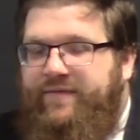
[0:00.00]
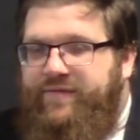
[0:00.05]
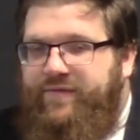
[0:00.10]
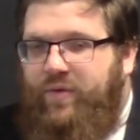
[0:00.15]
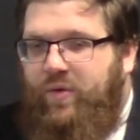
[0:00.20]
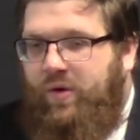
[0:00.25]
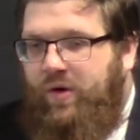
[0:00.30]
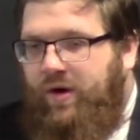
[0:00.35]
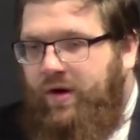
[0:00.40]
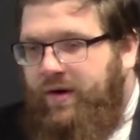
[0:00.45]

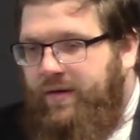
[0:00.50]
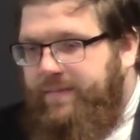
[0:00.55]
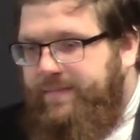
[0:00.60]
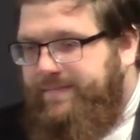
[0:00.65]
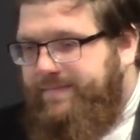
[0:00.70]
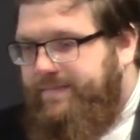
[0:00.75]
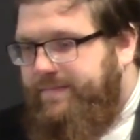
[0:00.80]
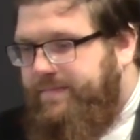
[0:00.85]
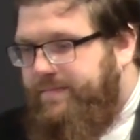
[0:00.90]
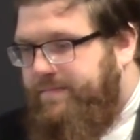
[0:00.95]

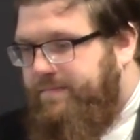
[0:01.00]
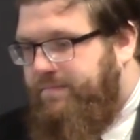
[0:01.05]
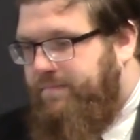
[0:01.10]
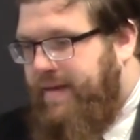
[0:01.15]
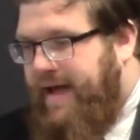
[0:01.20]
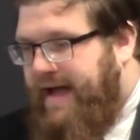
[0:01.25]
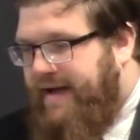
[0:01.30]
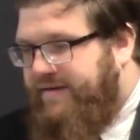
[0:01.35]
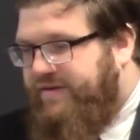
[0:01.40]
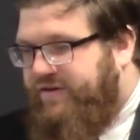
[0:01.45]
for
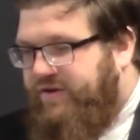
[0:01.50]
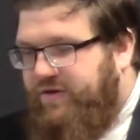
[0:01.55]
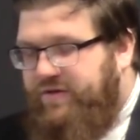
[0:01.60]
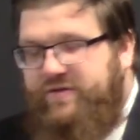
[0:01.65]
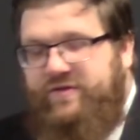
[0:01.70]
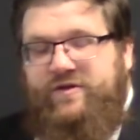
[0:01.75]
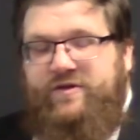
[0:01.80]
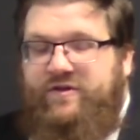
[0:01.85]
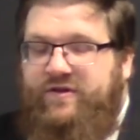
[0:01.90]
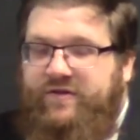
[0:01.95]

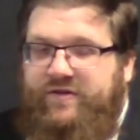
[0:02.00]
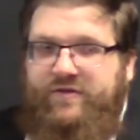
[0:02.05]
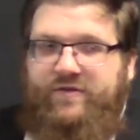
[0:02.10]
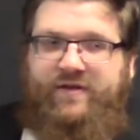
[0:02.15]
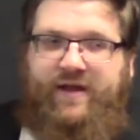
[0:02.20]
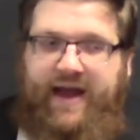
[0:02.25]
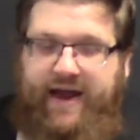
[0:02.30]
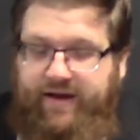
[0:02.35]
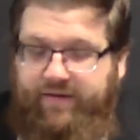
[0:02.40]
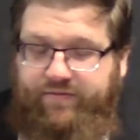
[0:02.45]
masters to
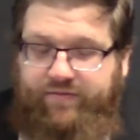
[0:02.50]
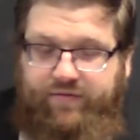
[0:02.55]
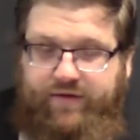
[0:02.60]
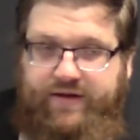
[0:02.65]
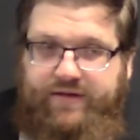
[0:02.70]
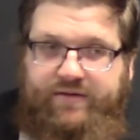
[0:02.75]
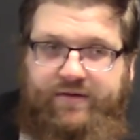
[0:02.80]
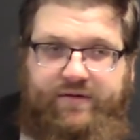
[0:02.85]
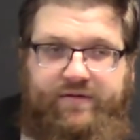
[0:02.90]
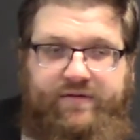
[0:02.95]
just kind of
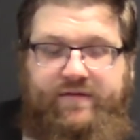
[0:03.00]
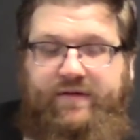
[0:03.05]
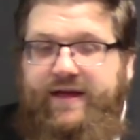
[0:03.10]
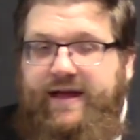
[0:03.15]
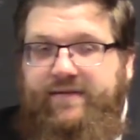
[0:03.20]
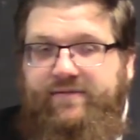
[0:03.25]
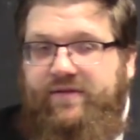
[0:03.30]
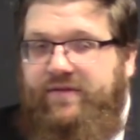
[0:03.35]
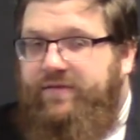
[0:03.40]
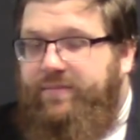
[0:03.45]
treat their
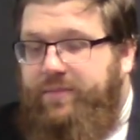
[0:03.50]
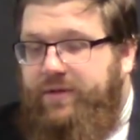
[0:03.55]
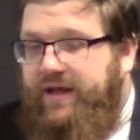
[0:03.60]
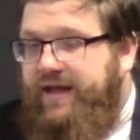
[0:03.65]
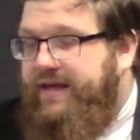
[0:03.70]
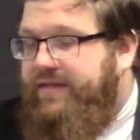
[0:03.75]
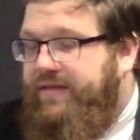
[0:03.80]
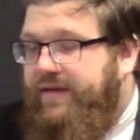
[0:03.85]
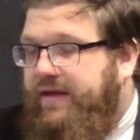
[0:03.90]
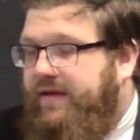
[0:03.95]
slaves as
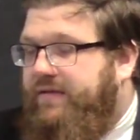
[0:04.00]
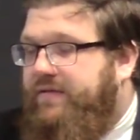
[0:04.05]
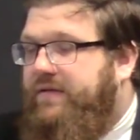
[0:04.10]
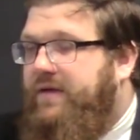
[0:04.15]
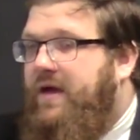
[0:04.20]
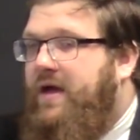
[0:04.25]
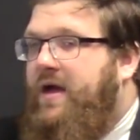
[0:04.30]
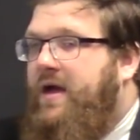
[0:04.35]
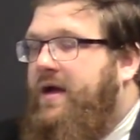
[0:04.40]
playthings.